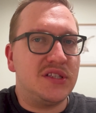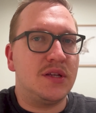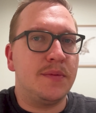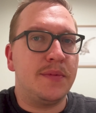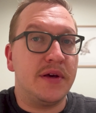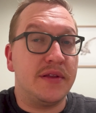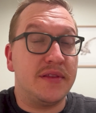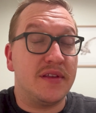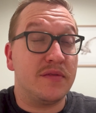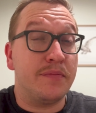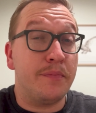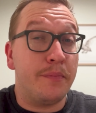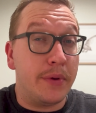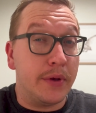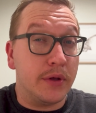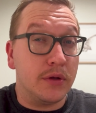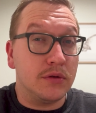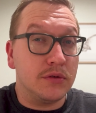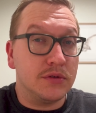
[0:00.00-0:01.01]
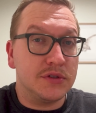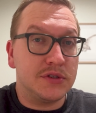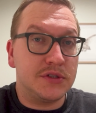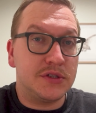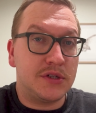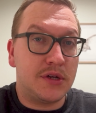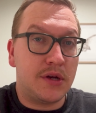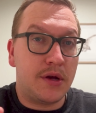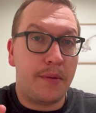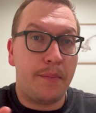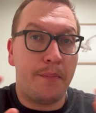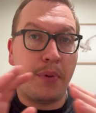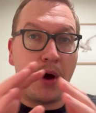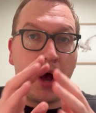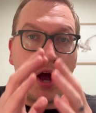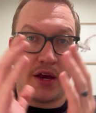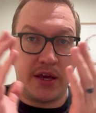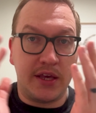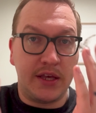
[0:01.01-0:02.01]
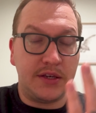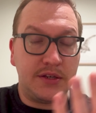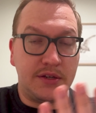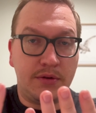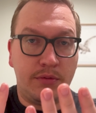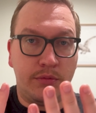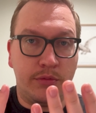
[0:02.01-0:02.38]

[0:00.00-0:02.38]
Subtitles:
to be in this bill's pocket,